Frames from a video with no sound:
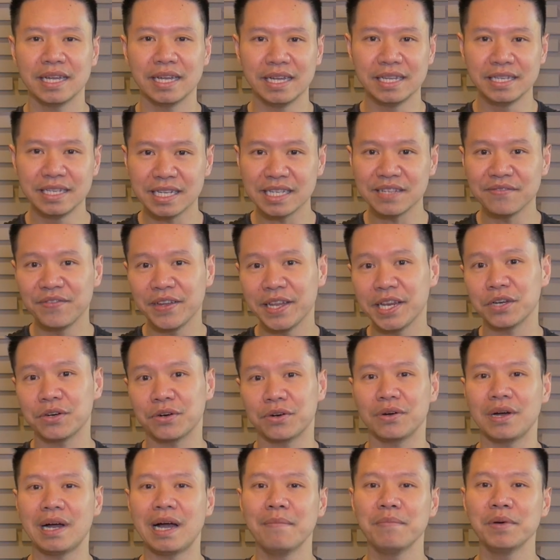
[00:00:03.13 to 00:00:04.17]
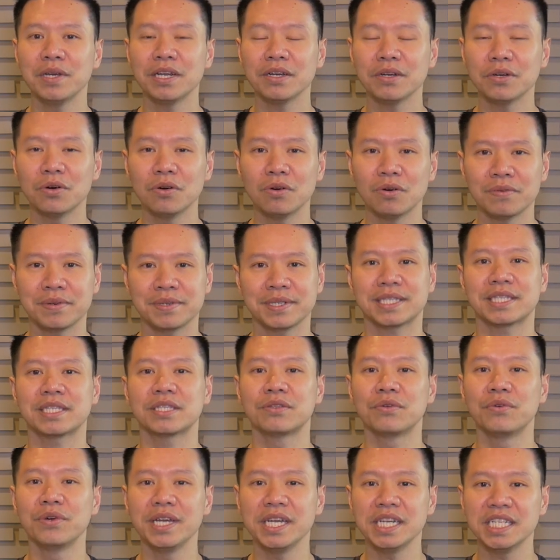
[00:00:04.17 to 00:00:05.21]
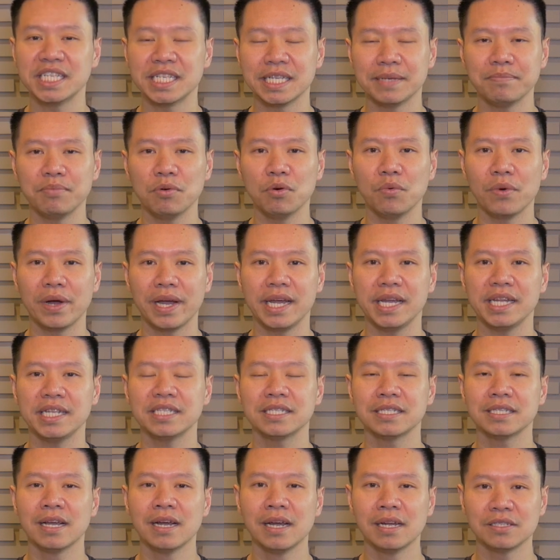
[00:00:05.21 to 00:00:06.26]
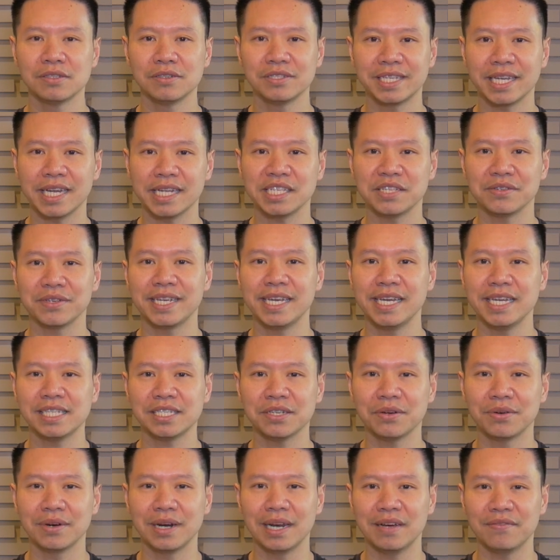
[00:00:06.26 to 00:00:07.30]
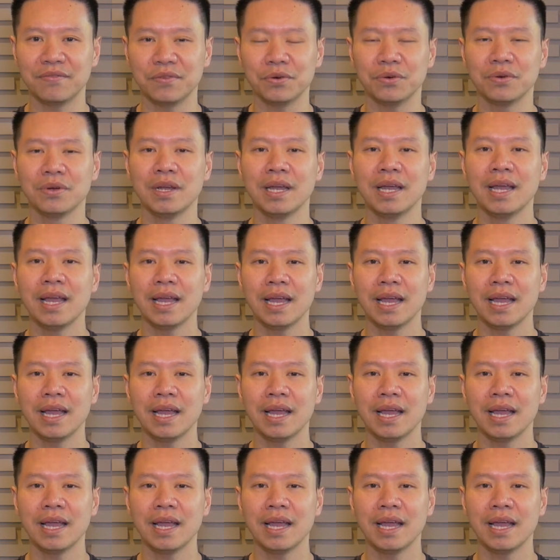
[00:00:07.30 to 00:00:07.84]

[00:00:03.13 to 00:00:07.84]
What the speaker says: In this video, I'm going to go over 3 simple ways to test your ketone level,